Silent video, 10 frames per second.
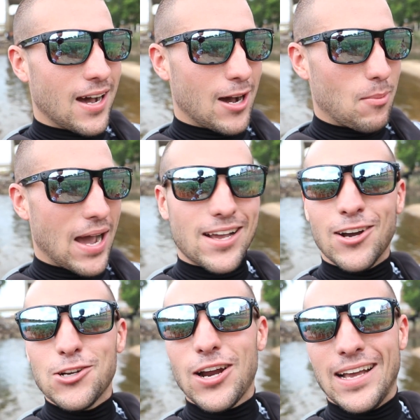Um, I
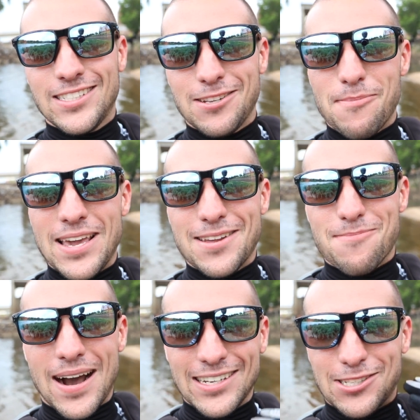underestimated
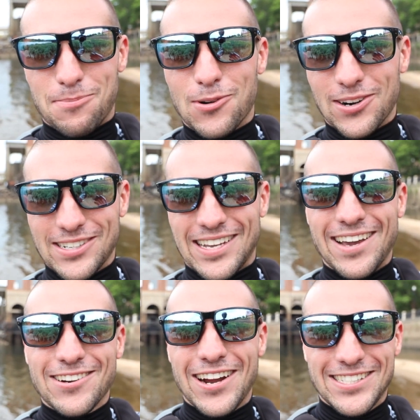my supporters.
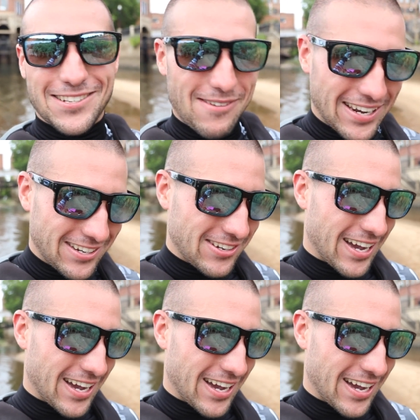I underestimated you